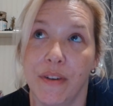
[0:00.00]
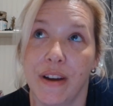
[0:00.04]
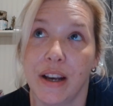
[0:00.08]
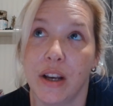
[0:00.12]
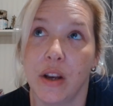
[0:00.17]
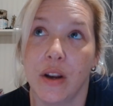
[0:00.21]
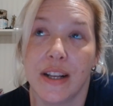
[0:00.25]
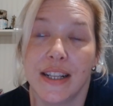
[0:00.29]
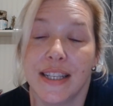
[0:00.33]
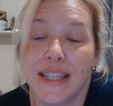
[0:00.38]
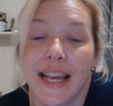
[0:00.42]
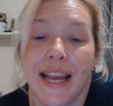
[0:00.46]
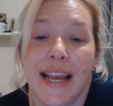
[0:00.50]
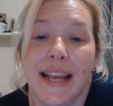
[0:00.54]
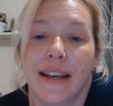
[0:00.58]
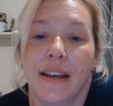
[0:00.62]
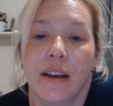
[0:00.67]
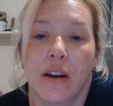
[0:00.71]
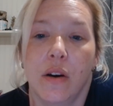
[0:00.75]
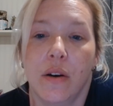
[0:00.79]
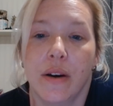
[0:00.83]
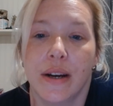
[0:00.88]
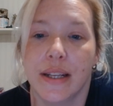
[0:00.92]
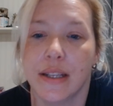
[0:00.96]
like 10
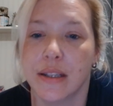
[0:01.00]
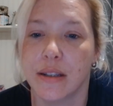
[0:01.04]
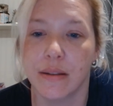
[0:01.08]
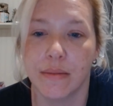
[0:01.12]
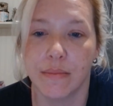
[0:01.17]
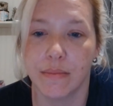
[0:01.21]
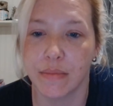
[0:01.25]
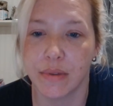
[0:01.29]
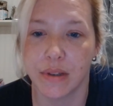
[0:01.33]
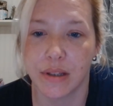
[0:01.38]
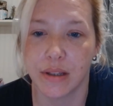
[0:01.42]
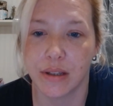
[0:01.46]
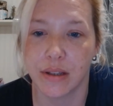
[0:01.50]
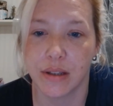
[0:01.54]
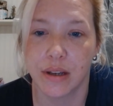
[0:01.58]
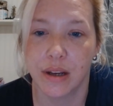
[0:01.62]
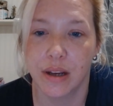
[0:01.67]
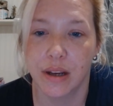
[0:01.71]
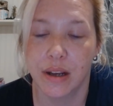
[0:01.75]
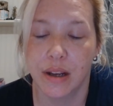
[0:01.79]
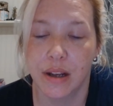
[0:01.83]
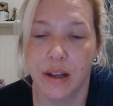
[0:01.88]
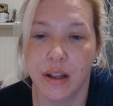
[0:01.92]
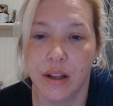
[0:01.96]
items
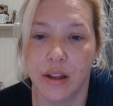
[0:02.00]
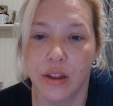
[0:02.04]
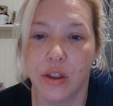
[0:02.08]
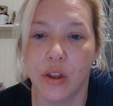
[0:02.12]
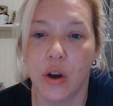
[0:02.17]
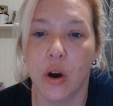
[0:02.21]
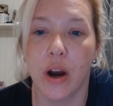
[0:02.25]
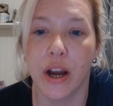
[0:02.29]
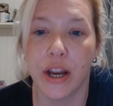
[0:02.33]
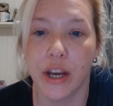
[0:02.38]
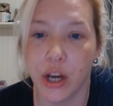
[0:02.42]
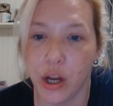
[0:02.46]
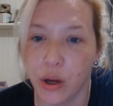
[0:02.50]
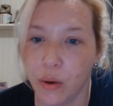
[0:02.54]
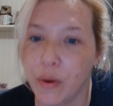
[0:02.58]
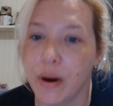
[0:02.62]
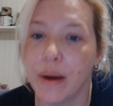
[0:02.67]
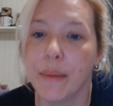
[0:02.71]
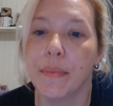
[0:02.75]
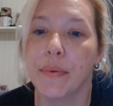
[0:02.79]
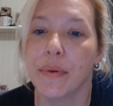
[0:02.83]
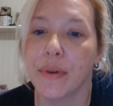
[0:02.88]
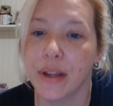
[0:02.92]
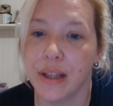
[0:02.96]
that I know
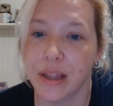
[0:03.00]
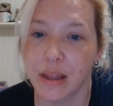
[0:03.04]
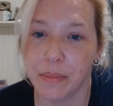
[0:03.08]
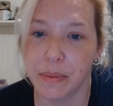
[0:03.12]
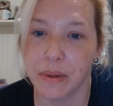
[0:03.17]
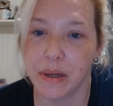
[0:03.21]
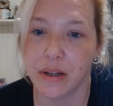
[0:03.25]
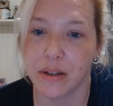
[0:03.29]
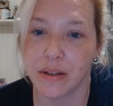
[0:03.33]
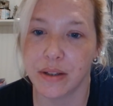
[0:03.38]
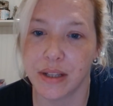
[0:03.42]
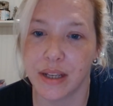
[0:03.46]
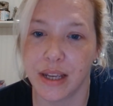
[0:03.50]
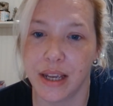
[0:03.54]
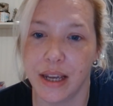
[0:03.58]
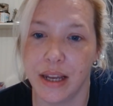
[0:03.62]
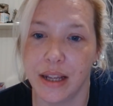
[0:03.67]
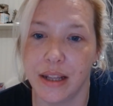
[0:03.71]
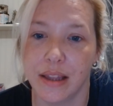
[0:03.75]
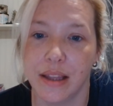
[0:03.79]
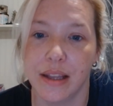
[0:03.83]
I put in the basket